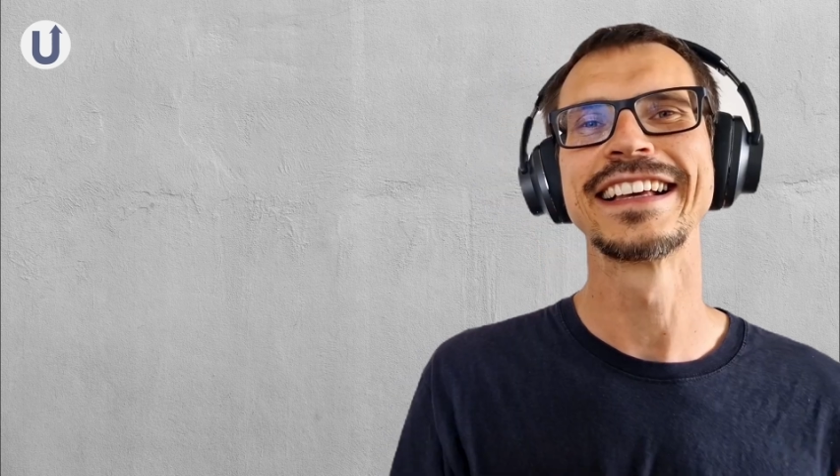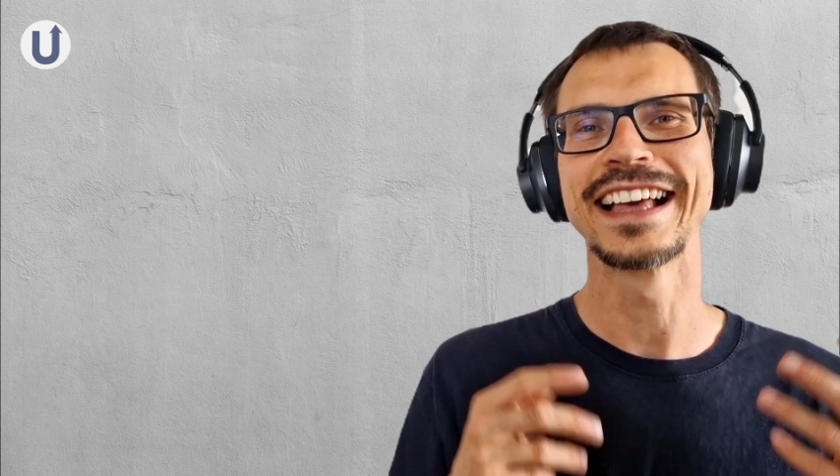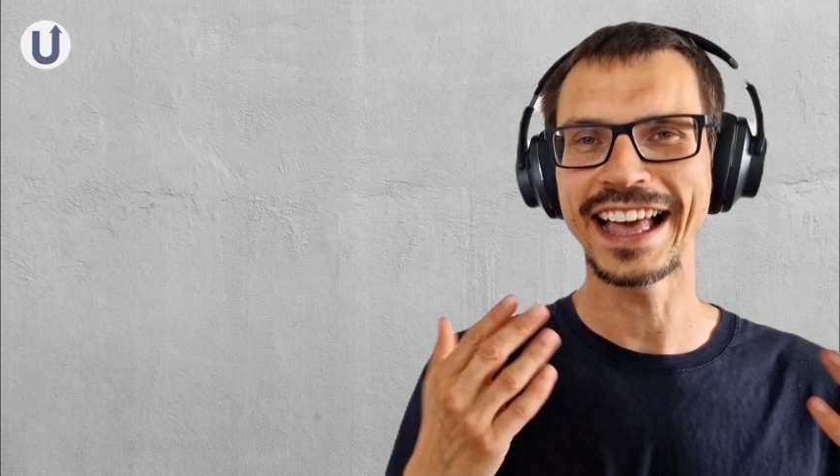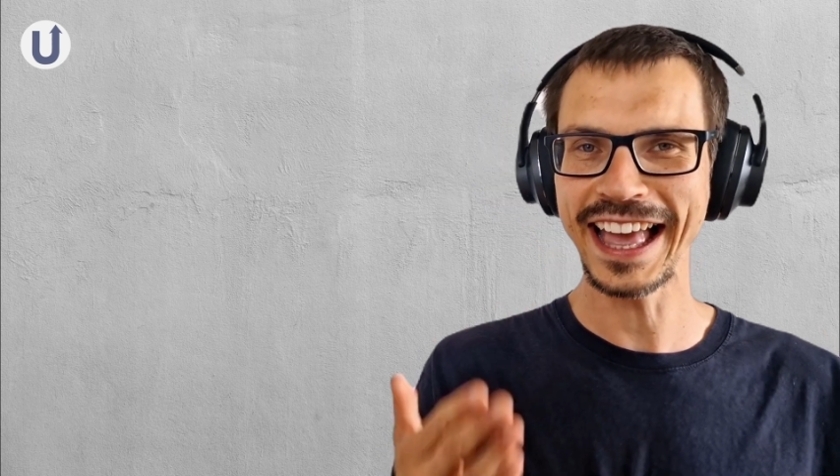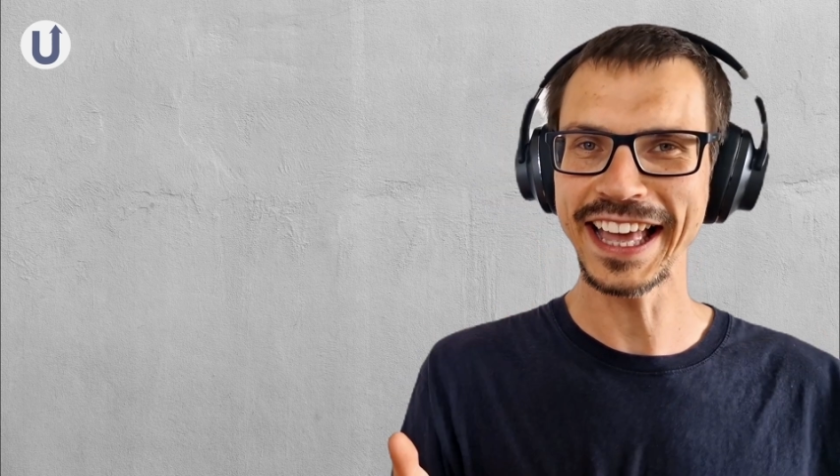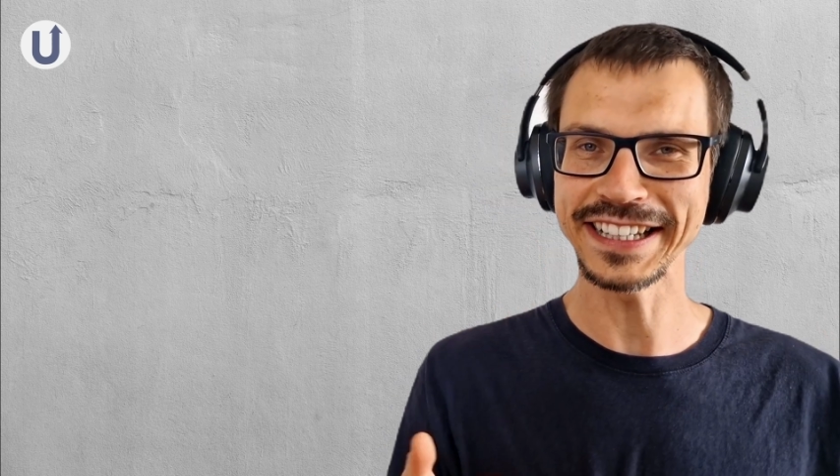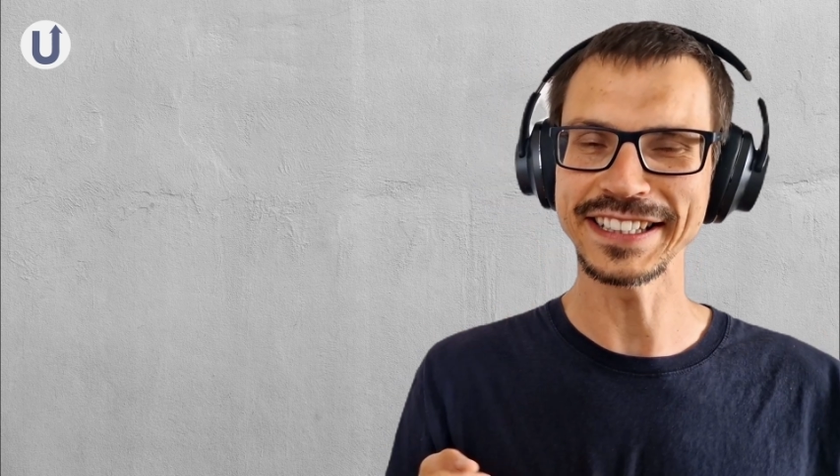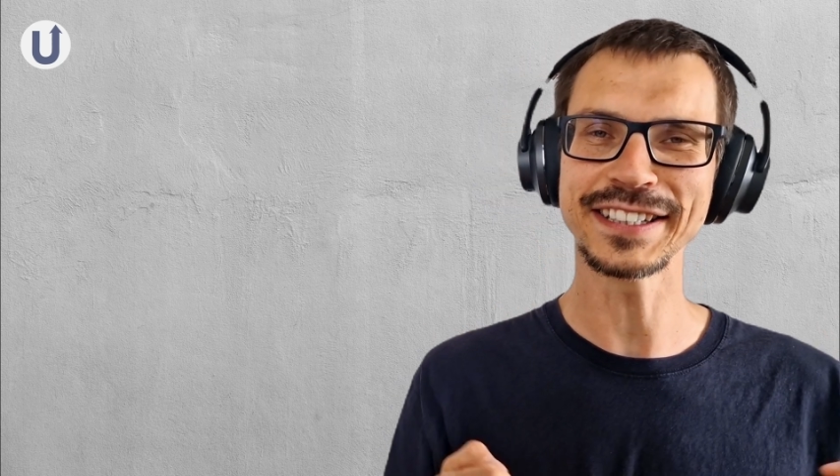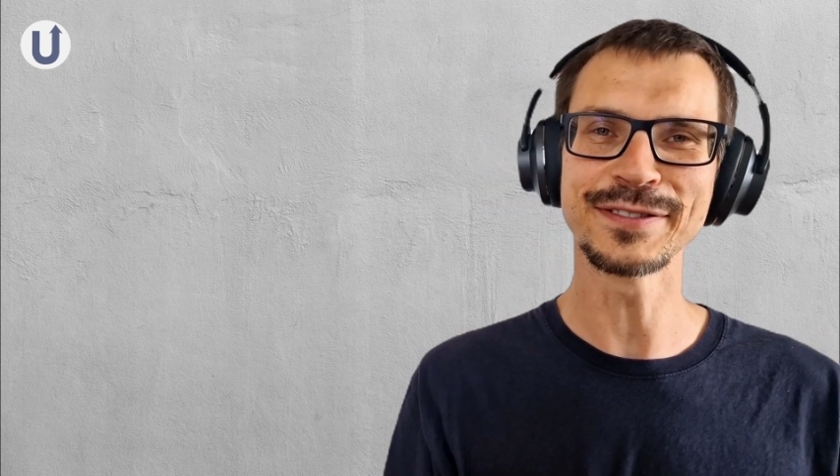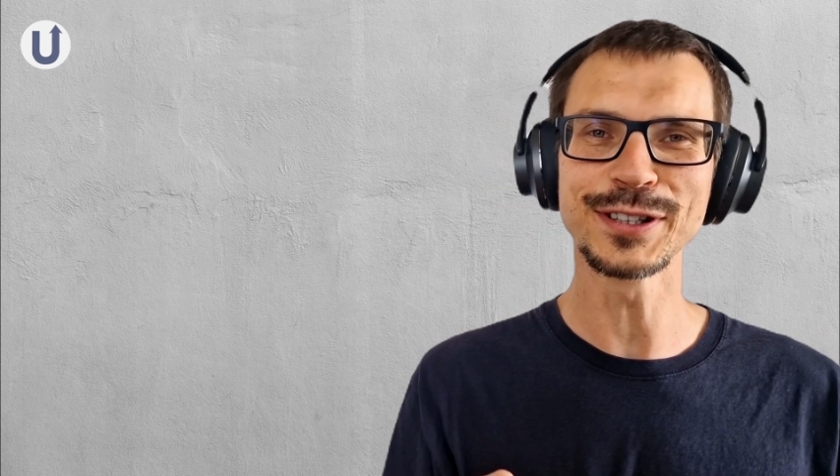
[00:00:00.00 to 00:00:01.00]
And
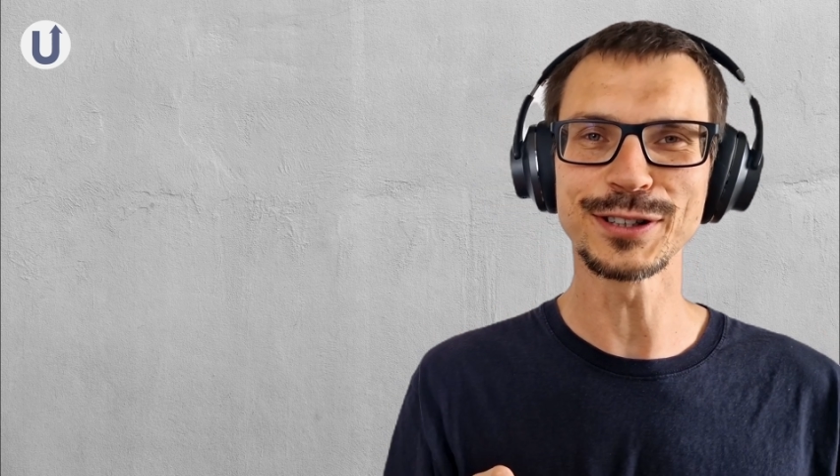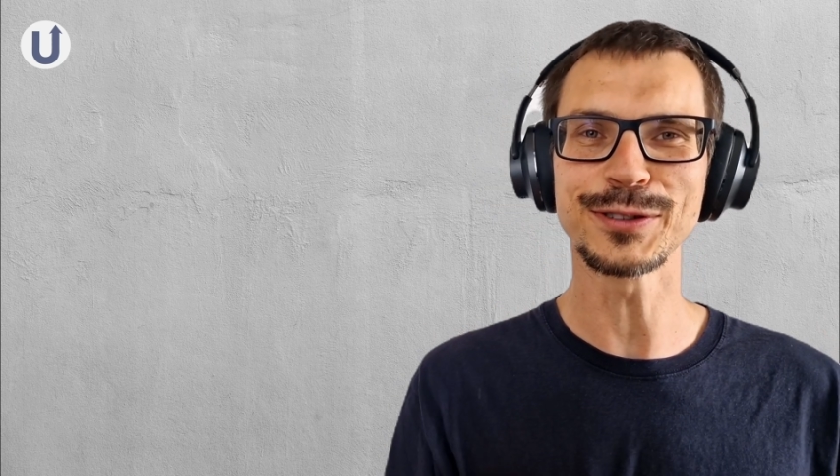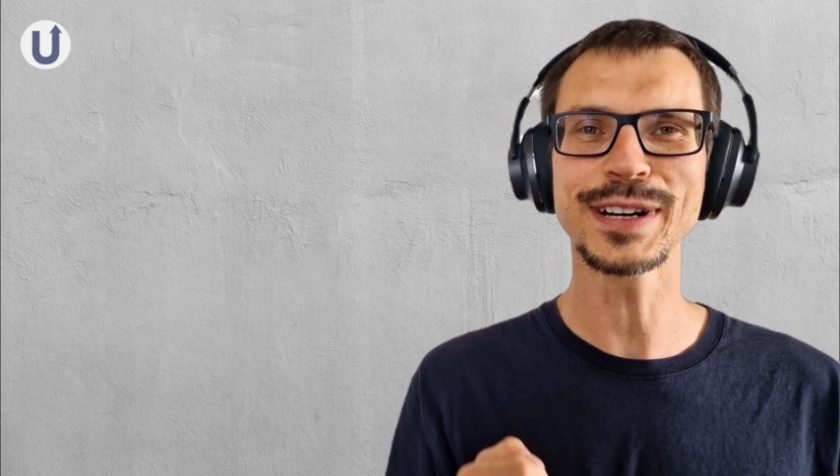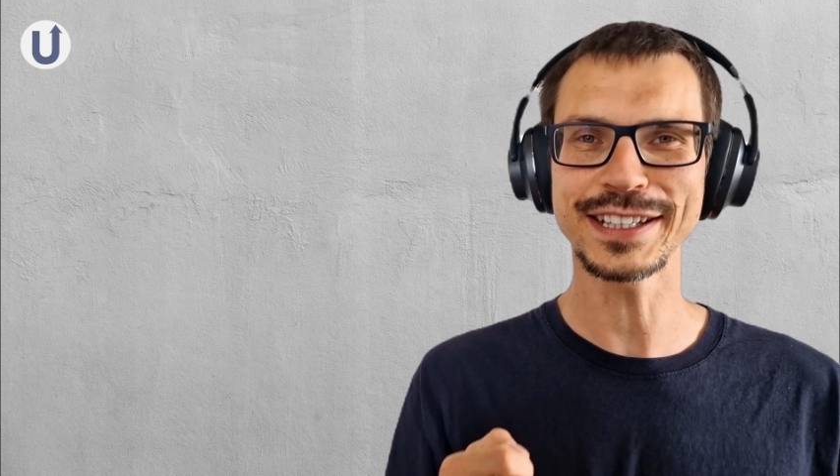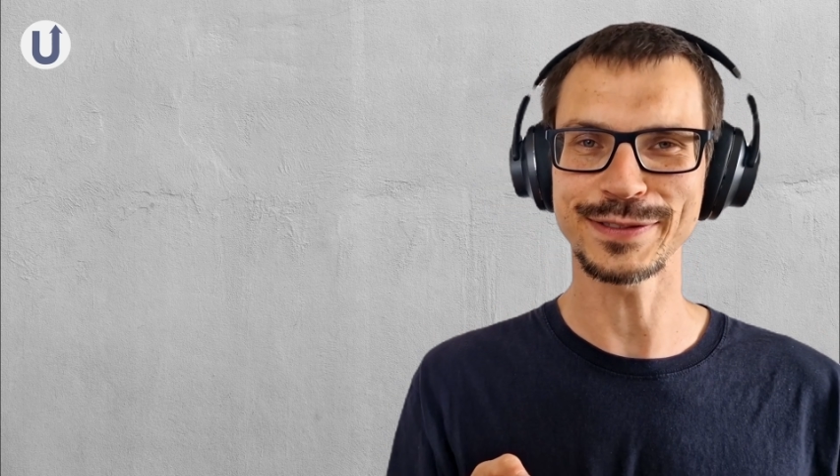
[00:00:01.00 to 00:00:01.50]
if you're not ready for